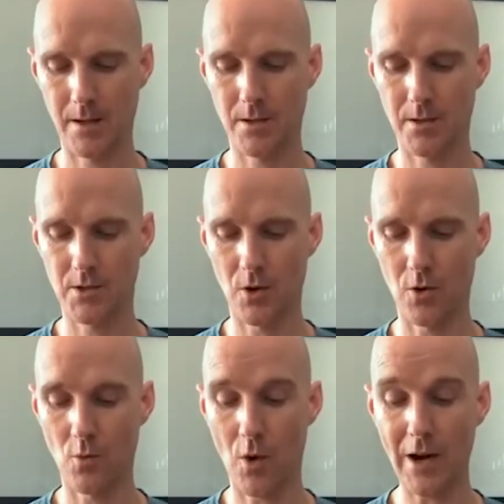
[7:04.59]

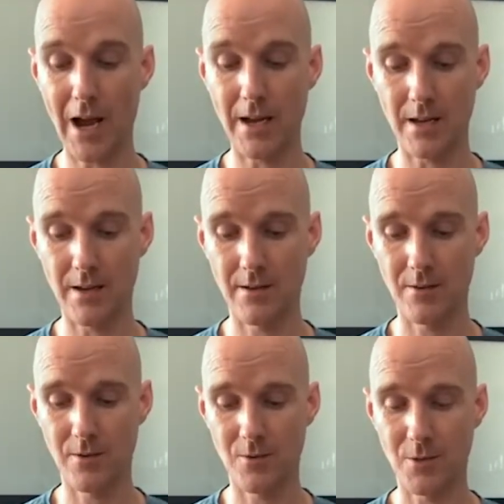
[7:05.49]
So what I
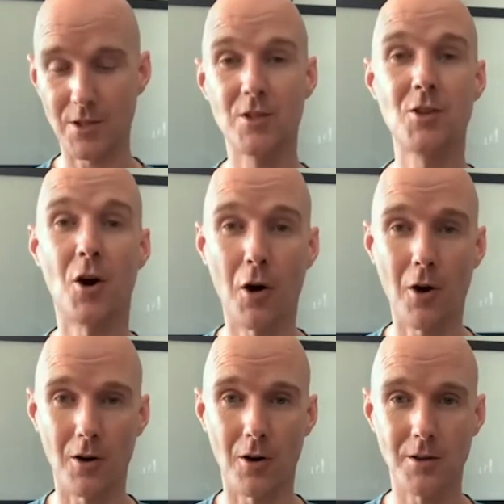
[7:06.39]
was
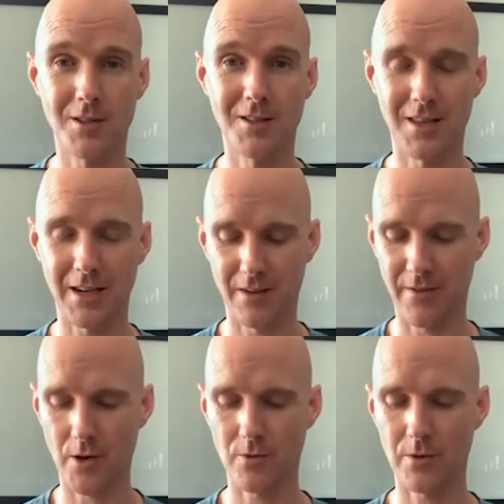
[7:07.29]
taught that I
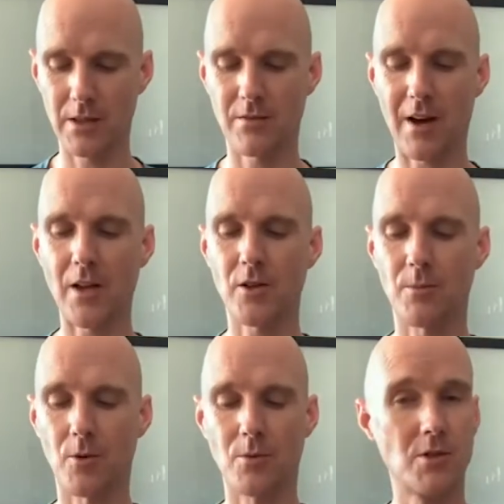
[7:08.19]
found really
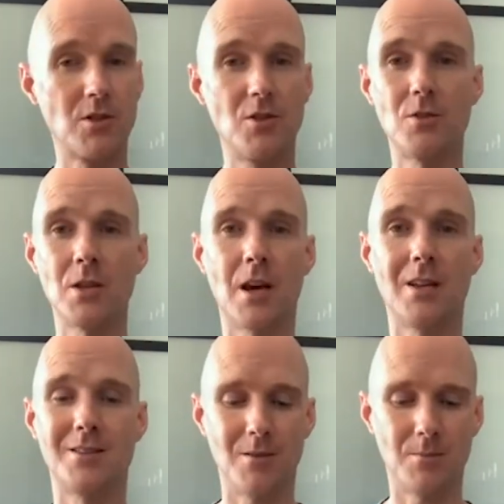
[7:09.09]
valuable was just using
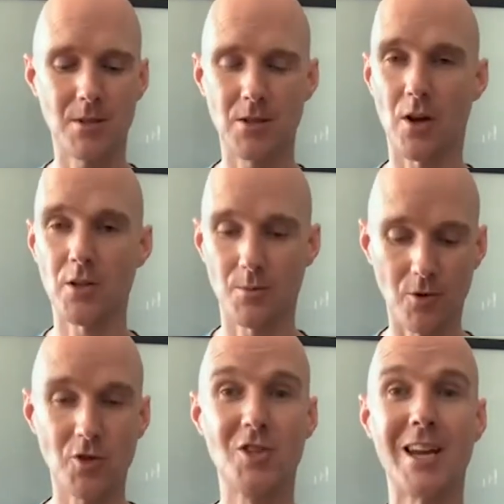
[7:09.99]
a massage
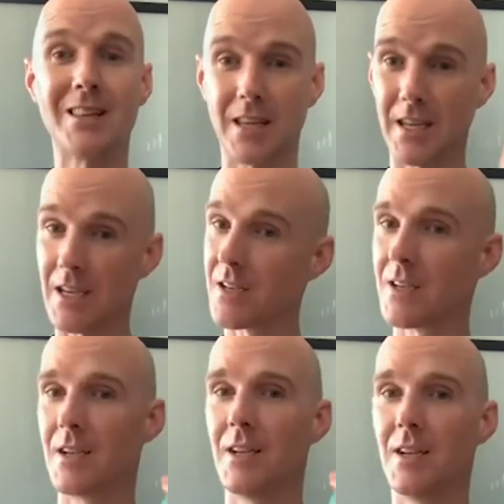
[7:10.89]
ball gently
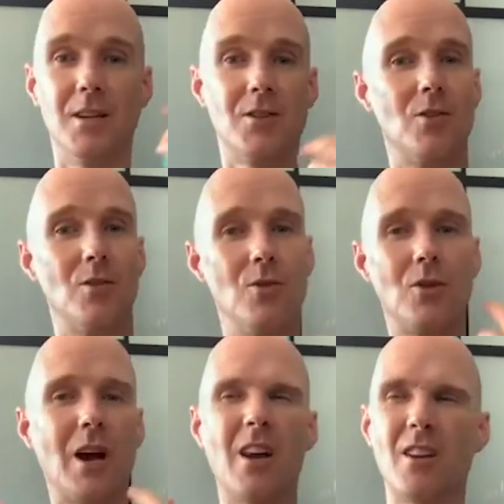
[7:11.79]
to
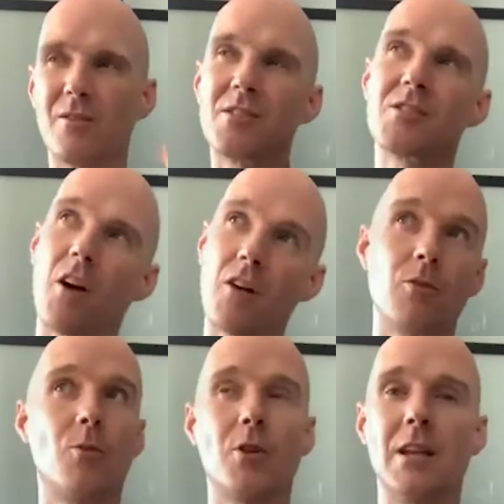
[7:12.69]
kind of
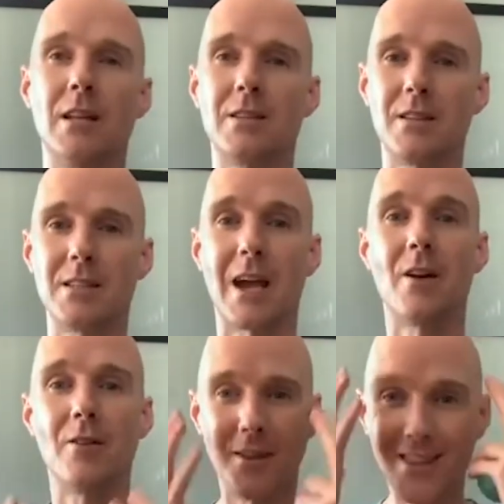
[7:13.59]
start working into this
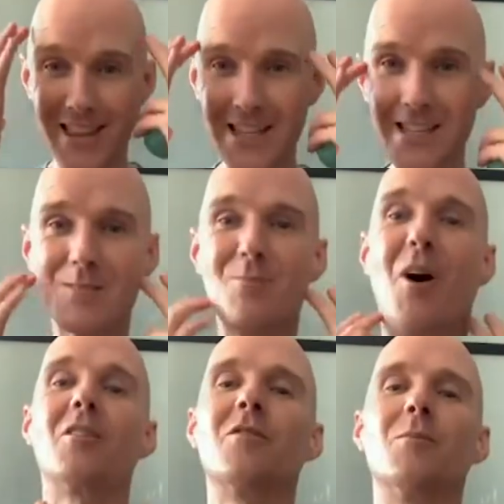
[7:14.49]
area. This
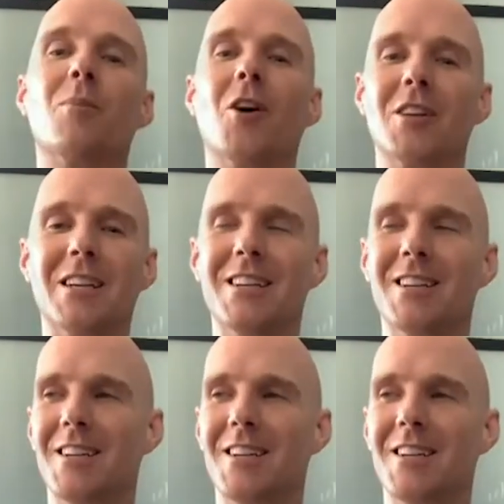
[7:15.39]
part of the body